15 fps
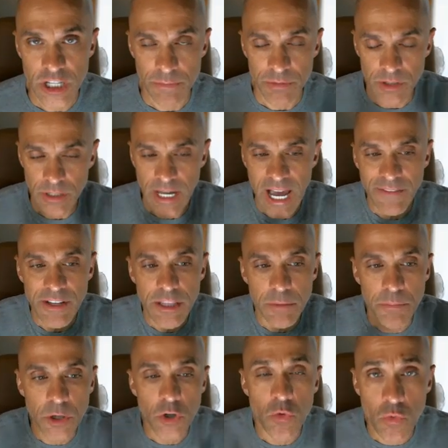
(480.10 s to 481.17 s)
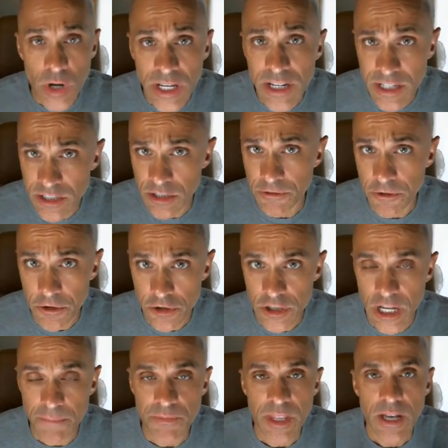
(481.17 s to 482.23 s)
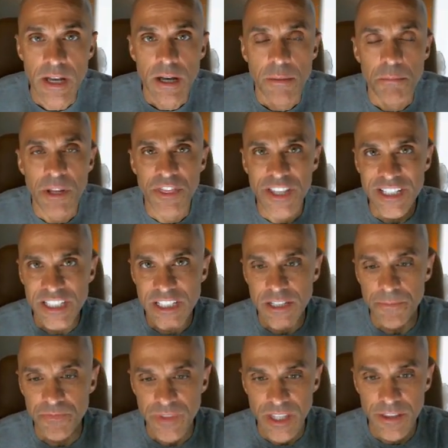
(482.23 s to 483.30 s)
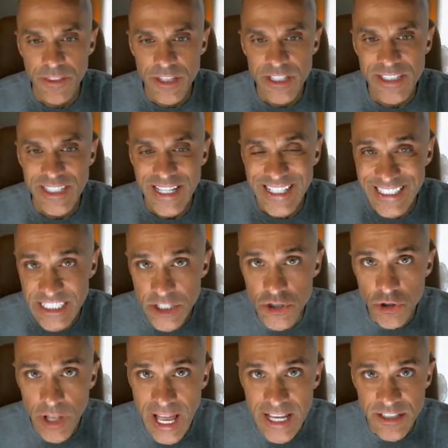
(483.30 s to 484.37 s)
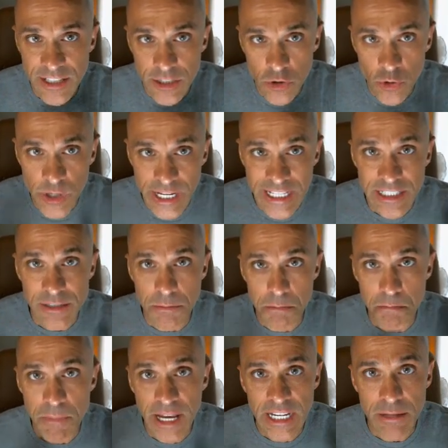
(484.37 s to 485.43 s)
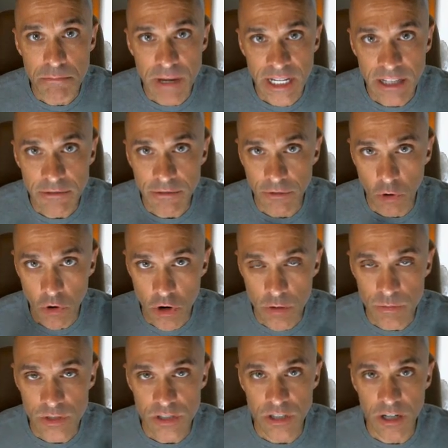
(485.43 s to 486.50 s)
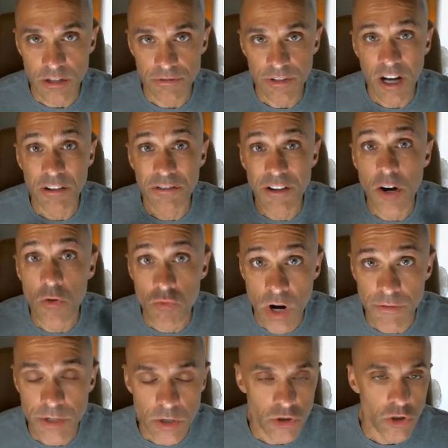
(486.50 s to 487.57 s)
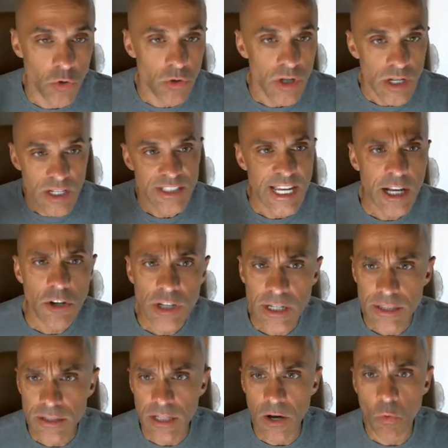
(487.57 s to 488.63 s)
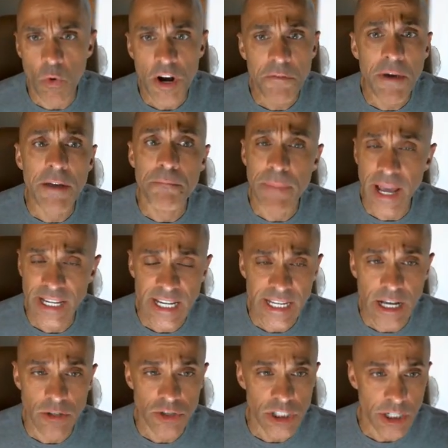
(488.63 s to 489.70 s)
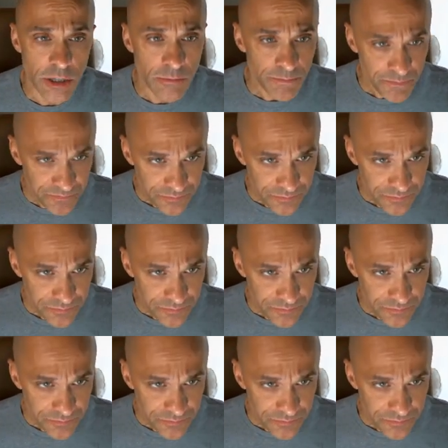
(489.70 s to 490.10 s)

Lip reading: step. Having the book written is the first step, but this digital asset creates many forms of revenue. So take a look at one of my bank accounts here,